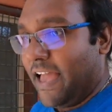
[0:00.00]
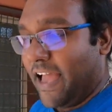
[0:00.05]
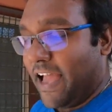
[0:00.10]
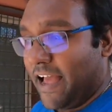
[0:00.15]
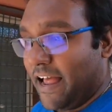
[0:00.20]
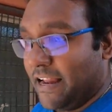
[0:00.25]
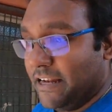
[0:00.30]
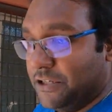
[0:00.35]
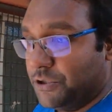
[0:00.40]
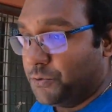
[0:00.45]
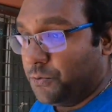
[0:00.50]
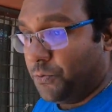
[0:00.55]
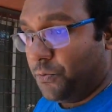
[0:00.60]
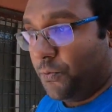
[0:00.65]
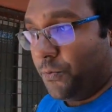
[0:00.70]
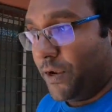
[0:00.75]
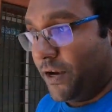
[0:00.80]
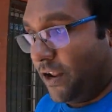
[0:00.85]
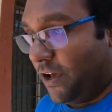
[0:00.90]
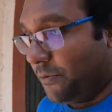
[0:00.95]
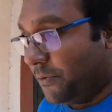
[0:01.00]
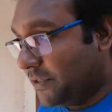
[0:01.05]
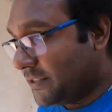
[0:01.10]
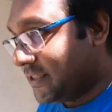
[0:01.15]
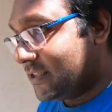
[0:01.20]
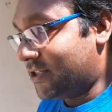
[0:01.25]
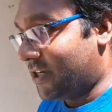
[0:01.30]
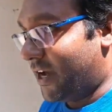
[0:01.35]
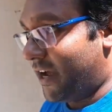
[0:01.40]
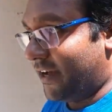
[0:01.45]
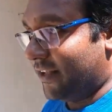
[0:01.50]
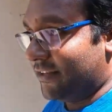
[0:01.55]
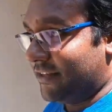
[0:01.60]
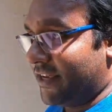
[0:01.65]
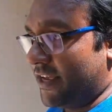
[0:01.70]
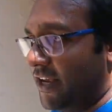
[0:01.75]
And when I was a child,